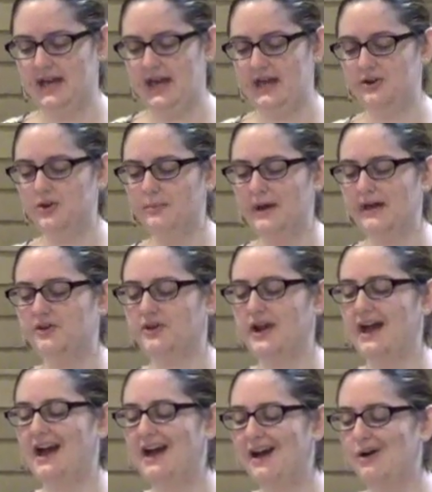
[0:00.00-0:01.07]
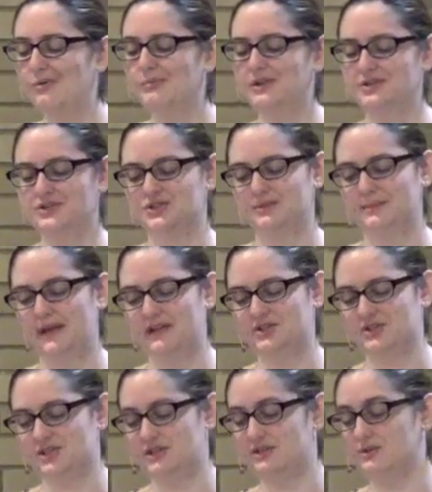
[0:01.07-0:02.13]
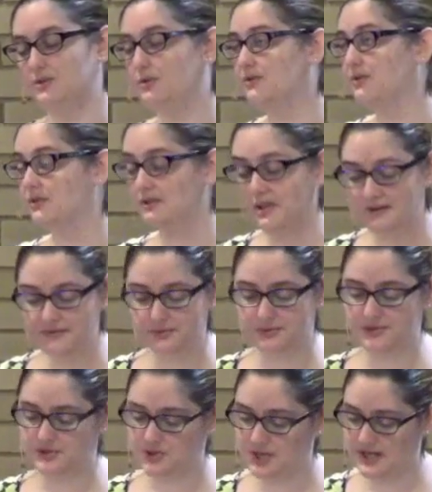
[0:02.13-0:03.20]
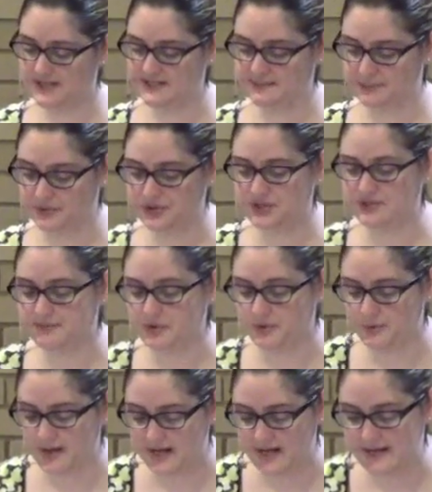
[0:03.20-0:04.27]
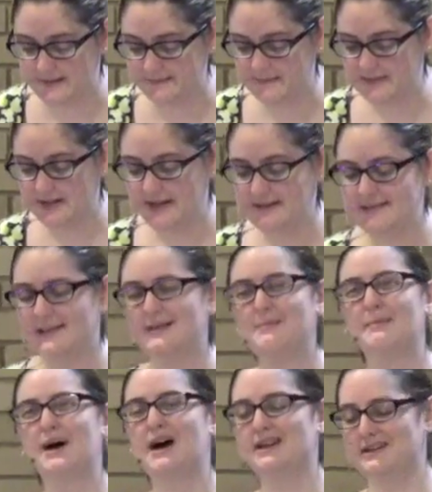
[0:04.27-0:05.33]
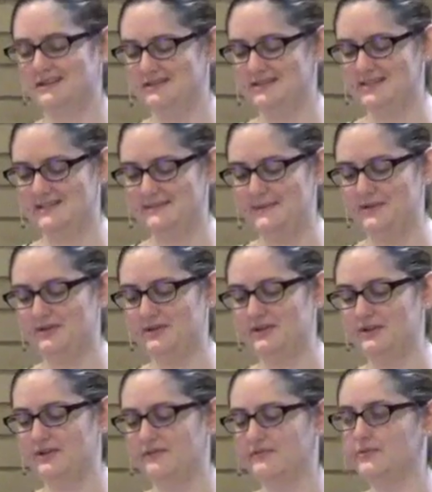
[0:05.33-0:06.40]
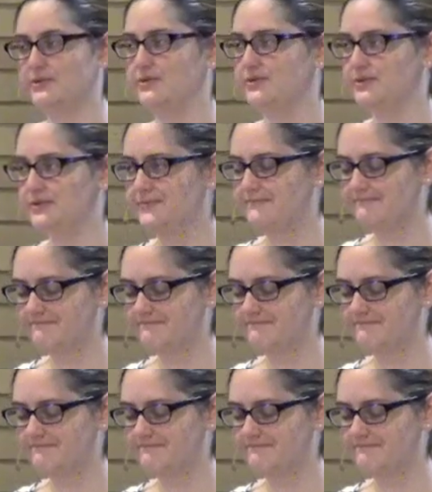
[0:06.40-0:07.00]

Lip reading: and no matter how much the patient or their loved one tried to push them away, that embodied the spirit of Ruth.